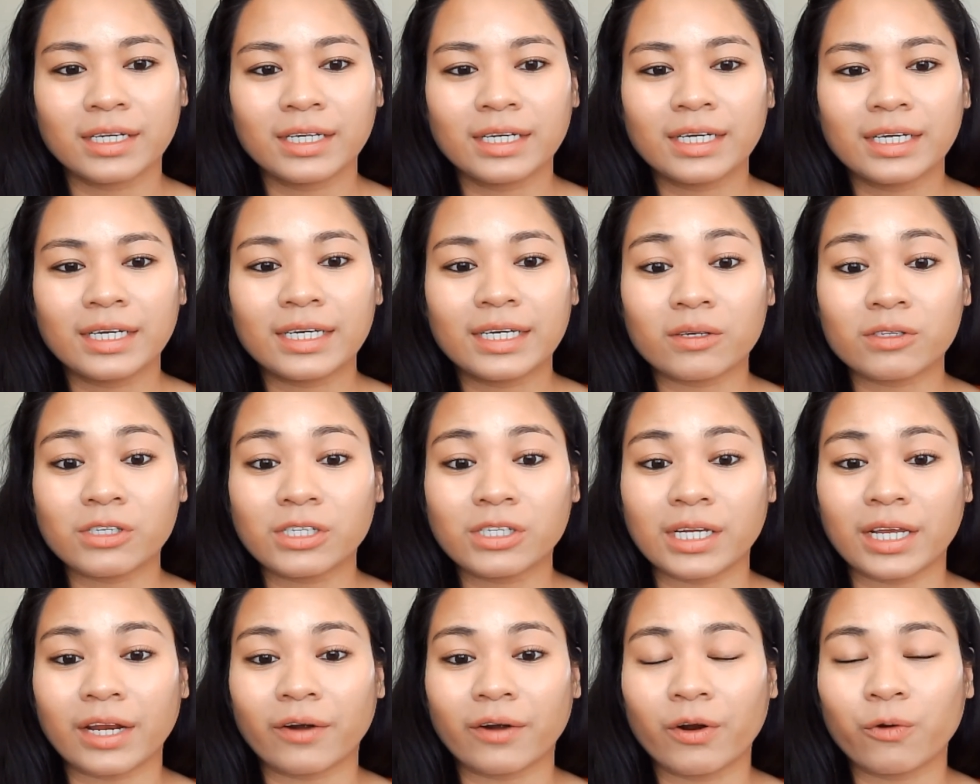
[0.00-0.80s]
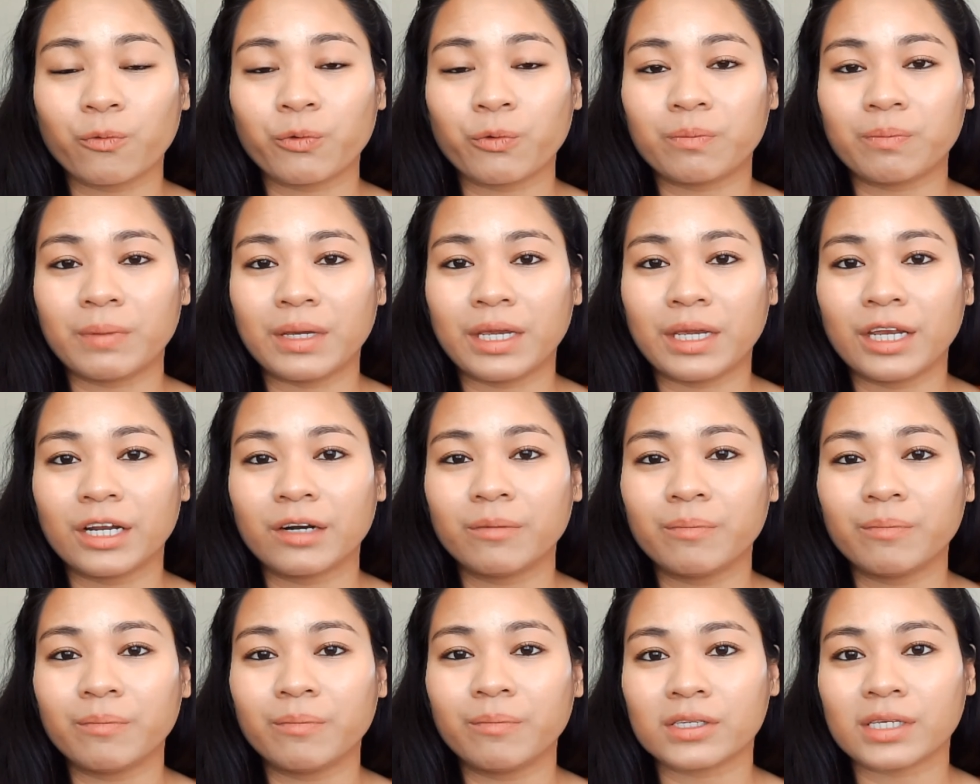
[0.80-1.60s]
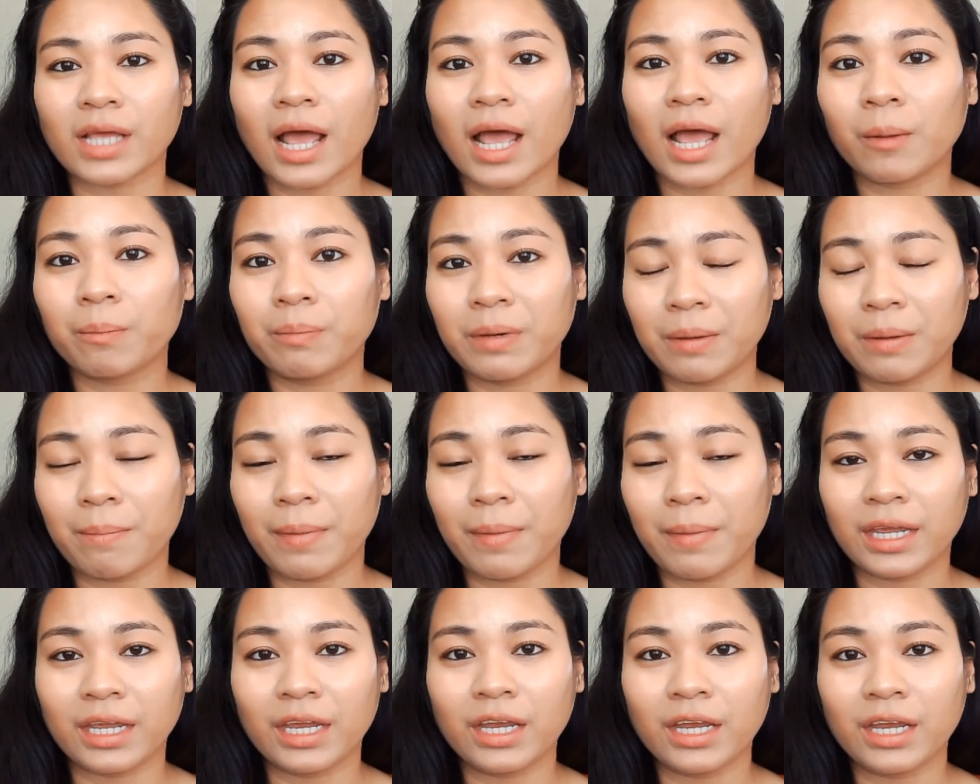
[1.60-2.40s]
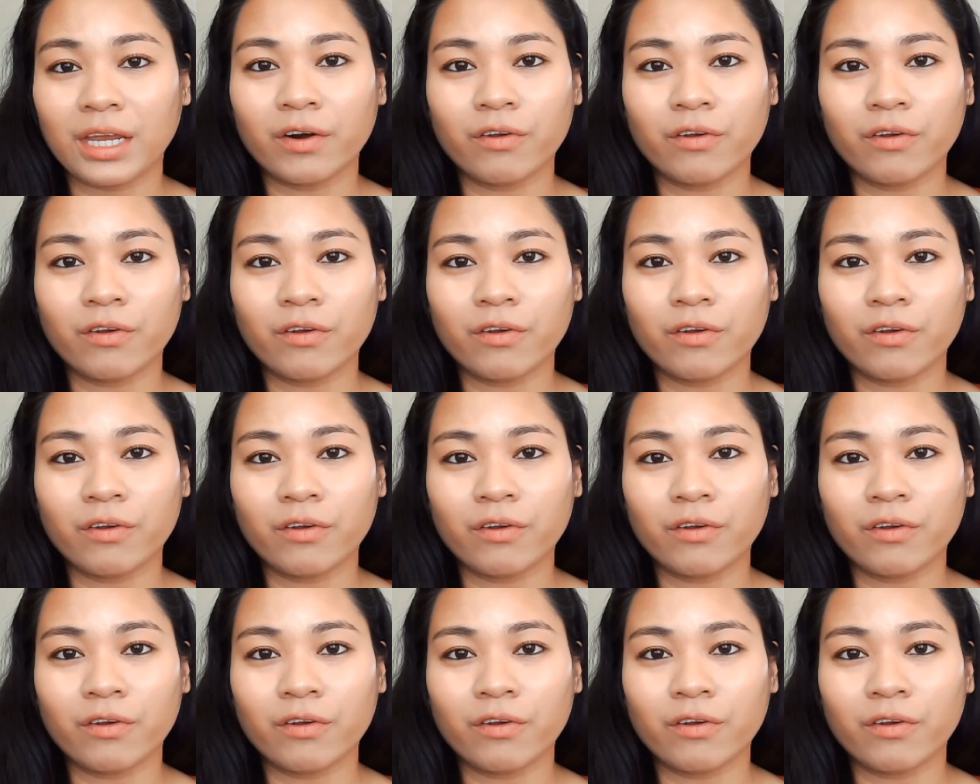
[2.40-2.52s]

Now stick around with me here because I'll be making